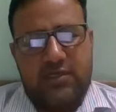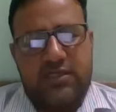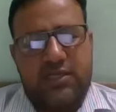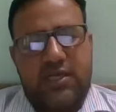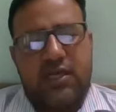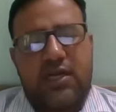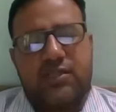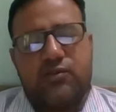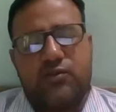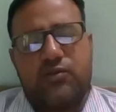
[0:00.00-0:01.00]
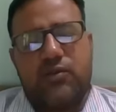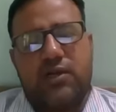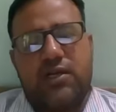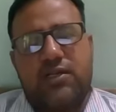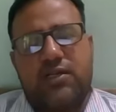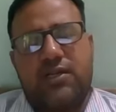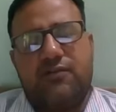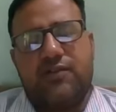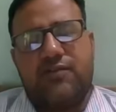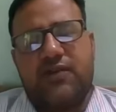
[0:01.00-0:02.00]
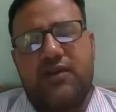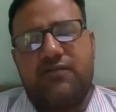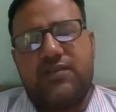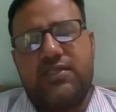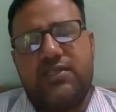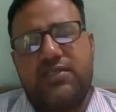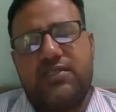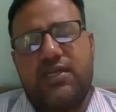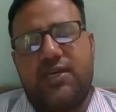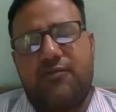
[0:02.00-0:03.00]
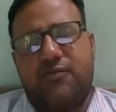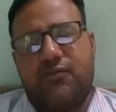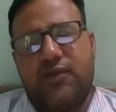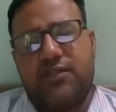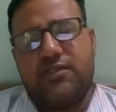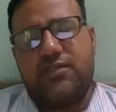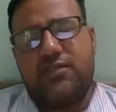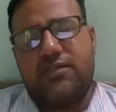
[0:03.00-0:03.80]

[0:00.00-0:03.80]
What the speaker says: Seed are also treated with 5% carbofurans,